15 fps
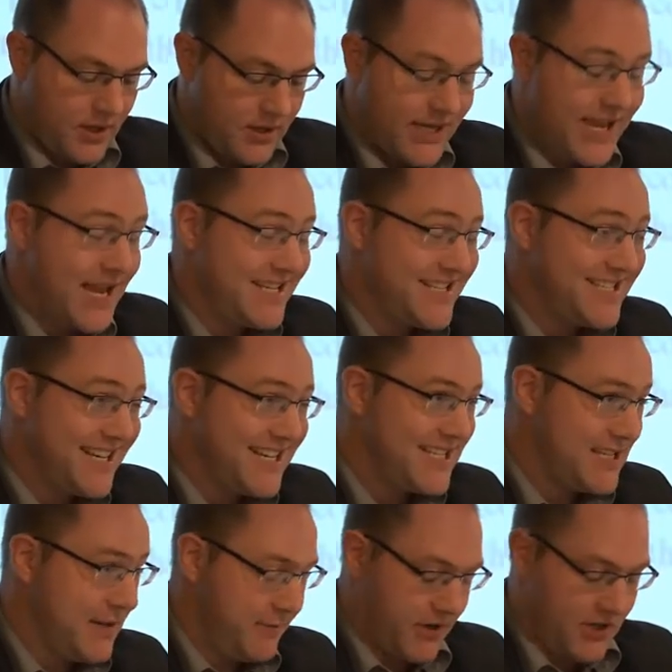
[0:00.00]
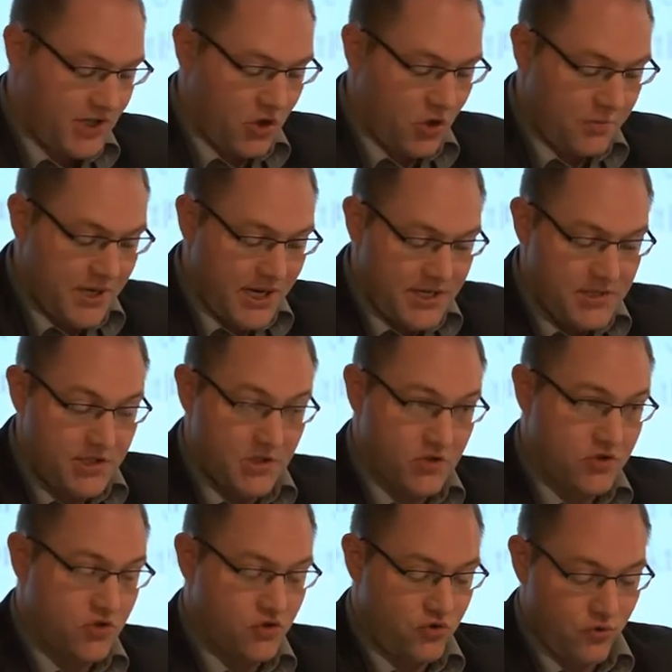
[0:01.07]
They had 6 different
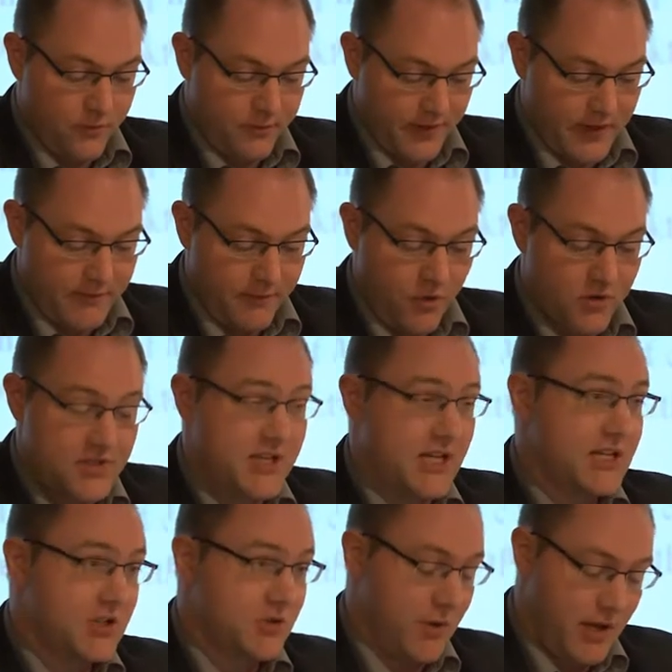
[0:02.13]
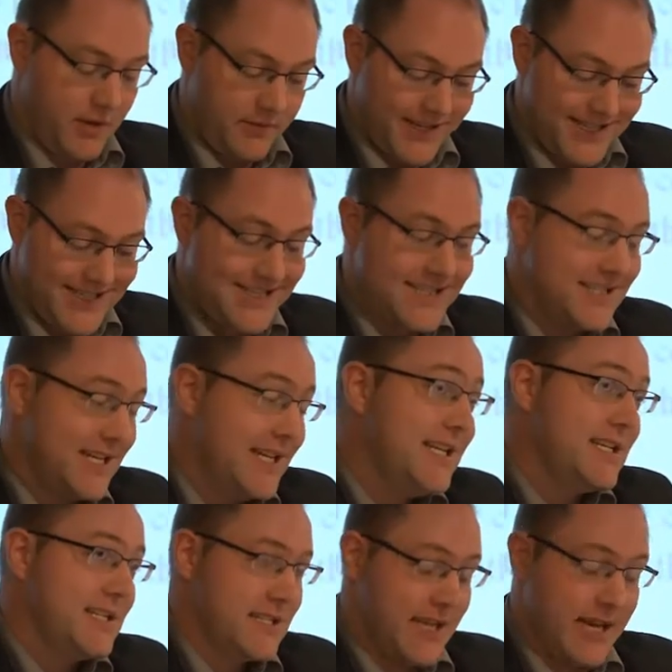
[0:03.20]
denominations, 2, 3, 4, 6, 12 and
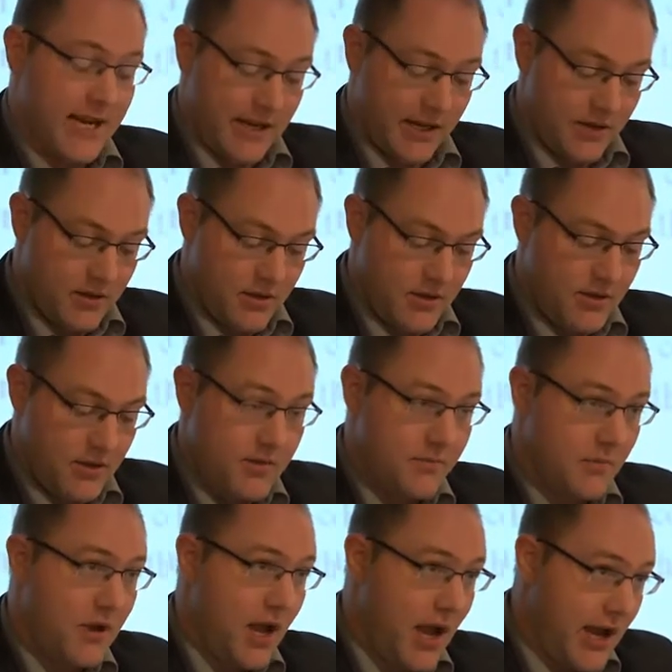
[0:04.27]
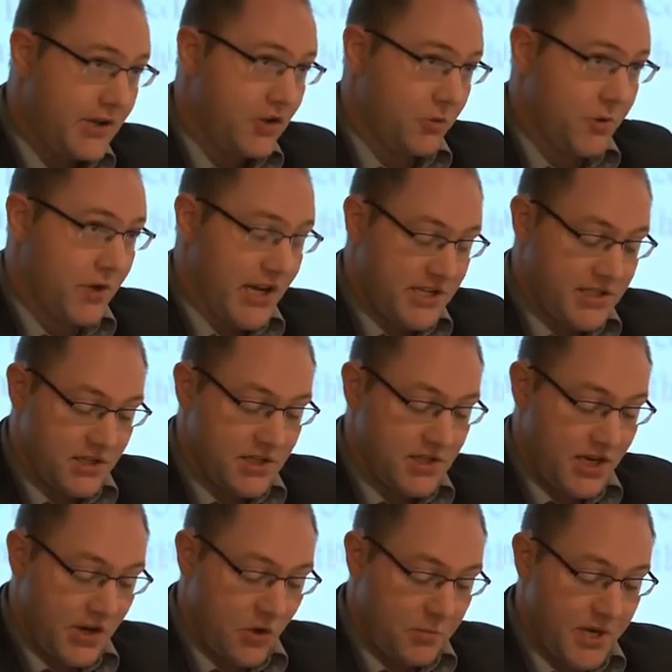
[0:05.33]
16 skilling, high
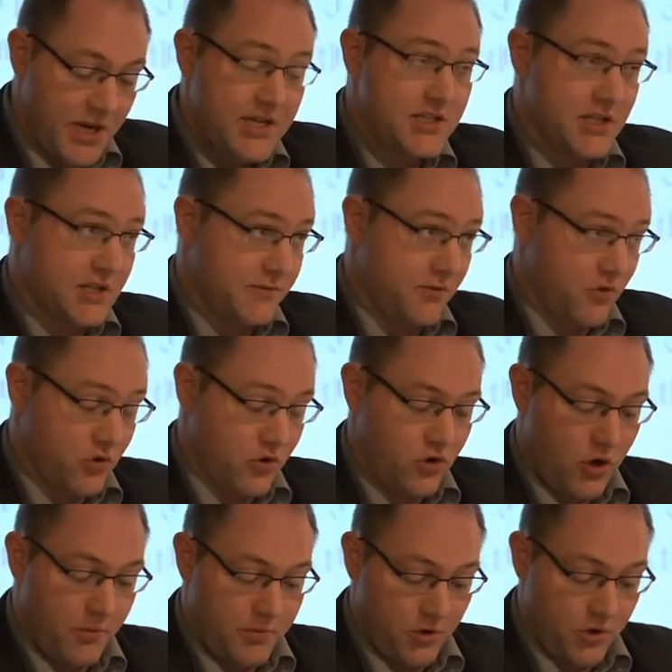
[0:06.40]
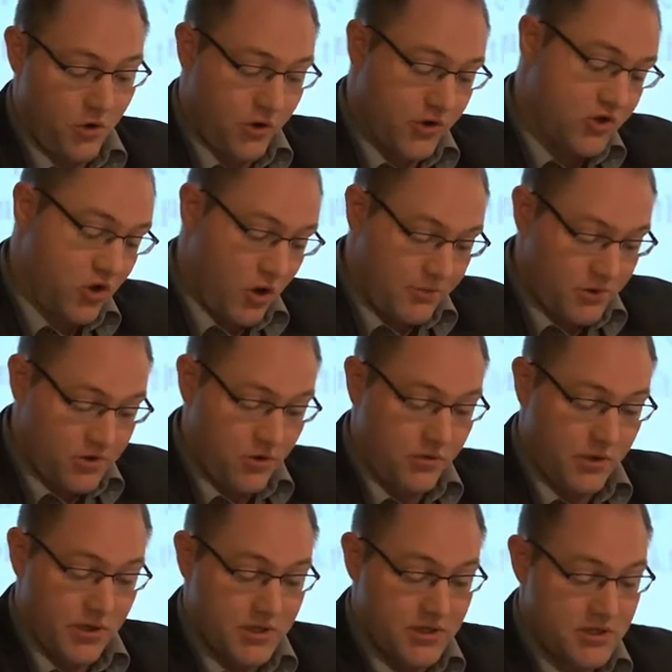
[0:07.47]
denominations for copper coins, copper
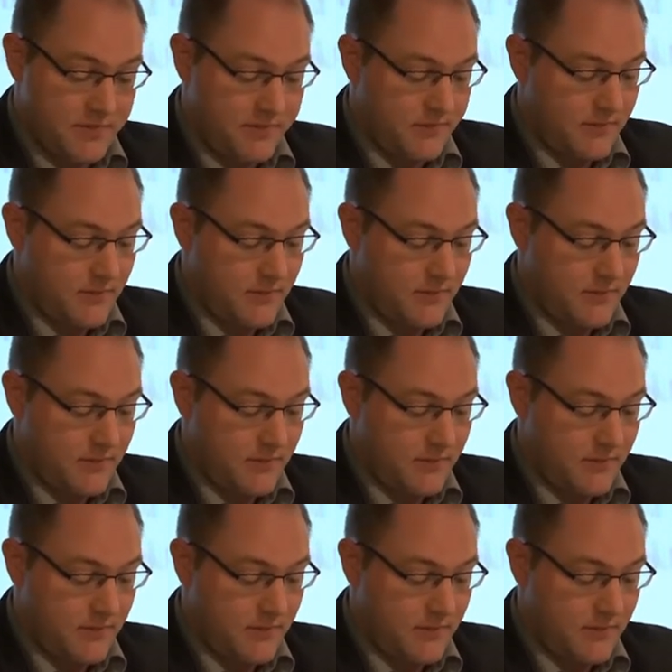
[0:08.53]
tokens.